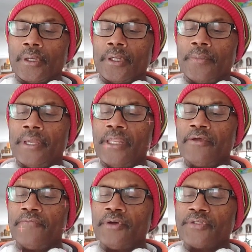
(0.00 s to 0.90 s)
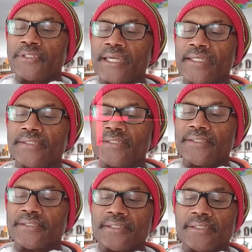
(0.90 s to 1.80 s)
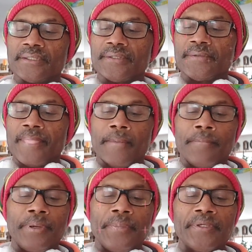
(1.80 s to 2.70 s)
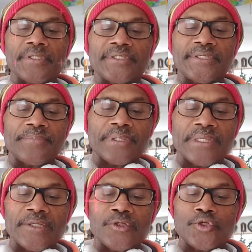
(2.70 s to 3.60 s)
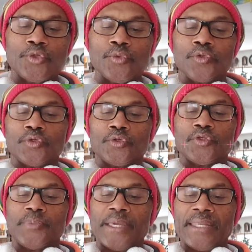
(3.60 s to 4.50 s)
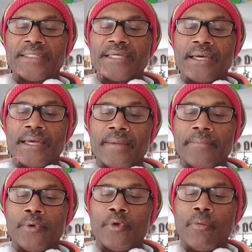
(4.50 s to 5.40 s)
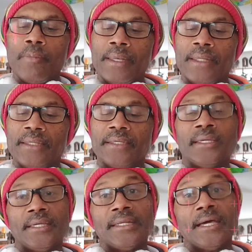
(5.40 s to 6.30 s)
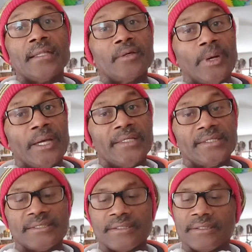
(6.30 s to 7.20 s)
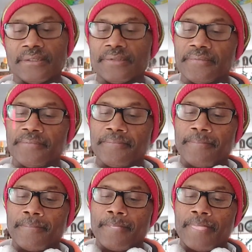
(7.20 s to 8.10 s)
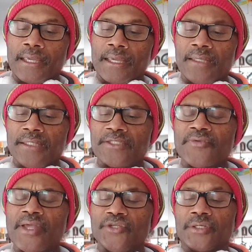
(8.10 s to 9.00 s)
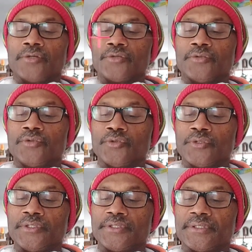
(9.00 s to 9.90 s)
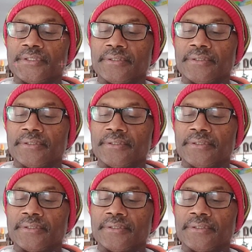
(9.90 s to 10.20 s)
In many of those cases, people simply choose to spend their time or money in other ways. It is tragic choice.